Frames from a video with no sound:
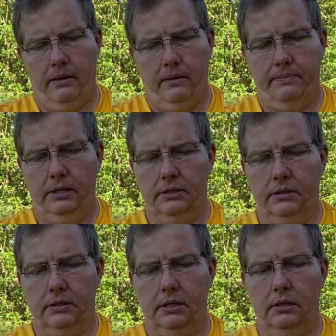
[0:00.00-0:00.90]
a piece of
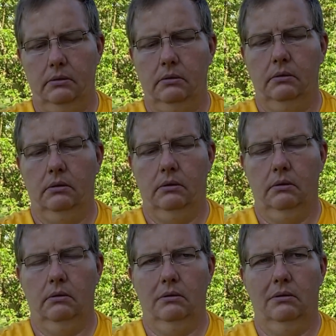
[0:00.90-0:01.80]
steel,
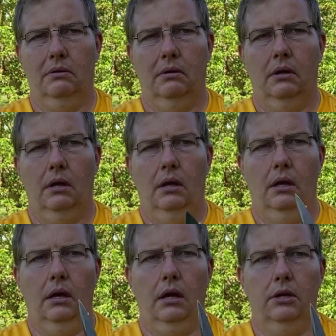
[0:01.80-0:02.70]

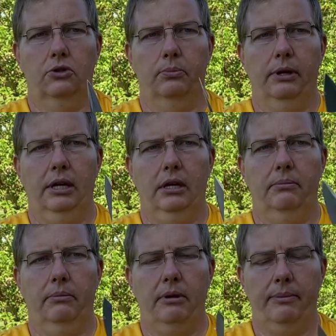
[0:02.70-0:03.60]
not your blade,
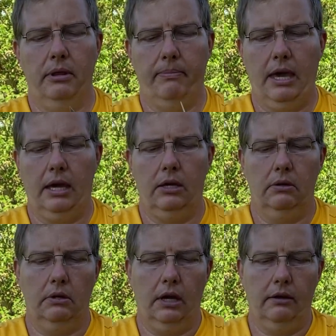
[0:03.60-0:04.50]
but maybe the back of
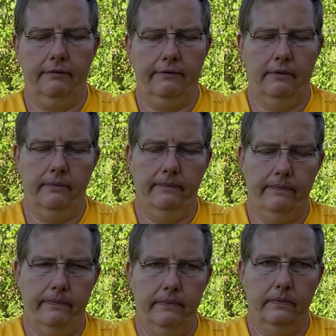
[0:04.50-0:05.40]
your knife,
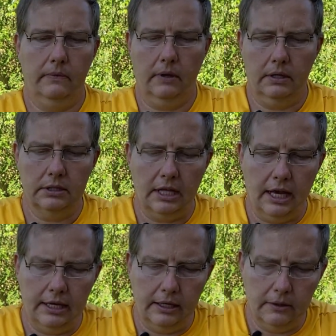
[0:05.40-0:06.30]
and
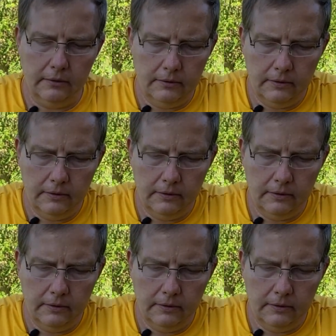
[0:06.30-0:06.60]
sliding it